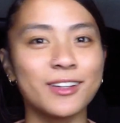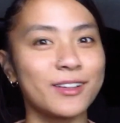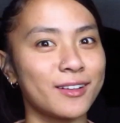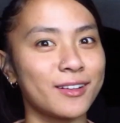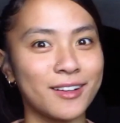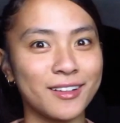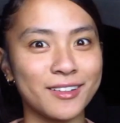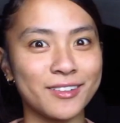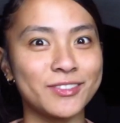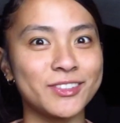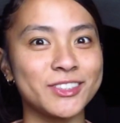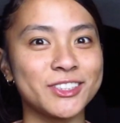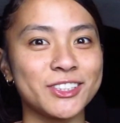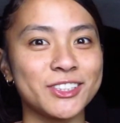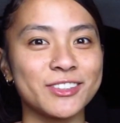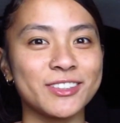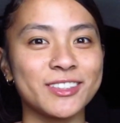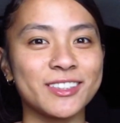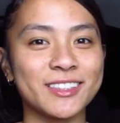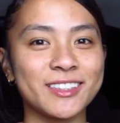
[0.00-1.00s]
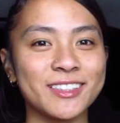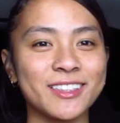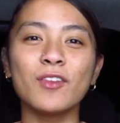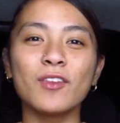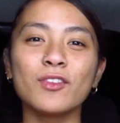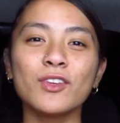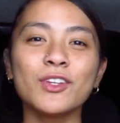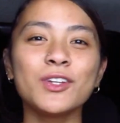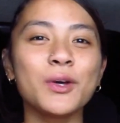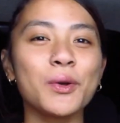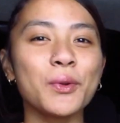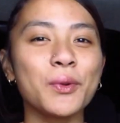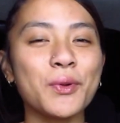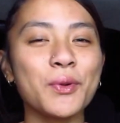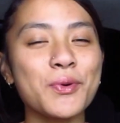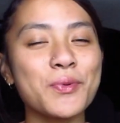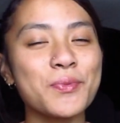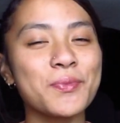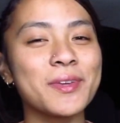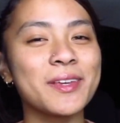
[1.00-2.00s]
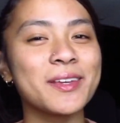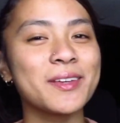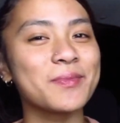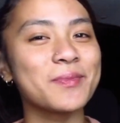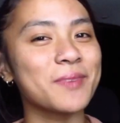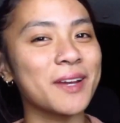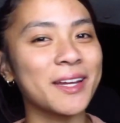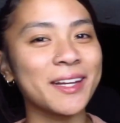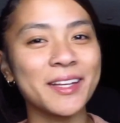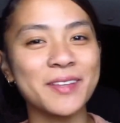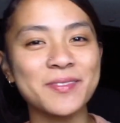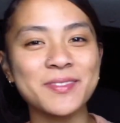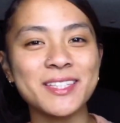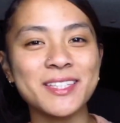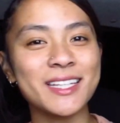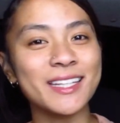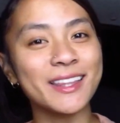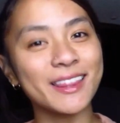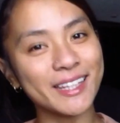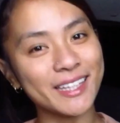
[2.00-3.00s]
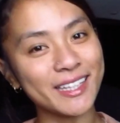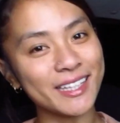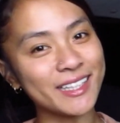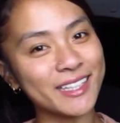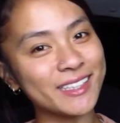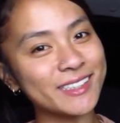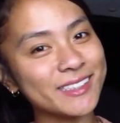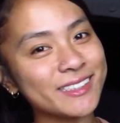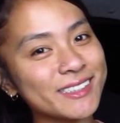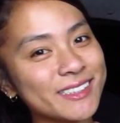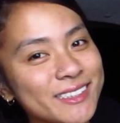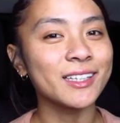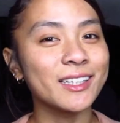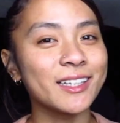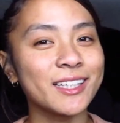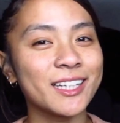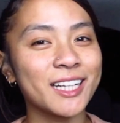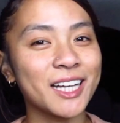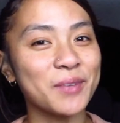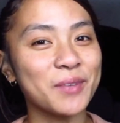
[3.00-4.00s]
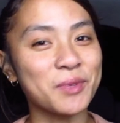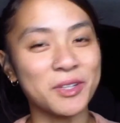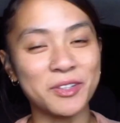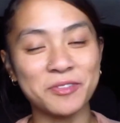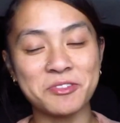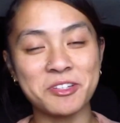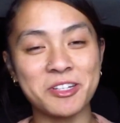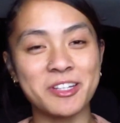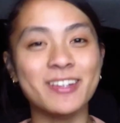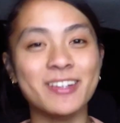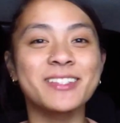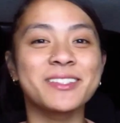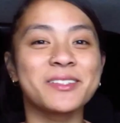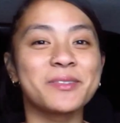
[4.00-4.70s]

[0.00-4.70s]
Not even joking. If you don't know me, my name's Elise, and I make videos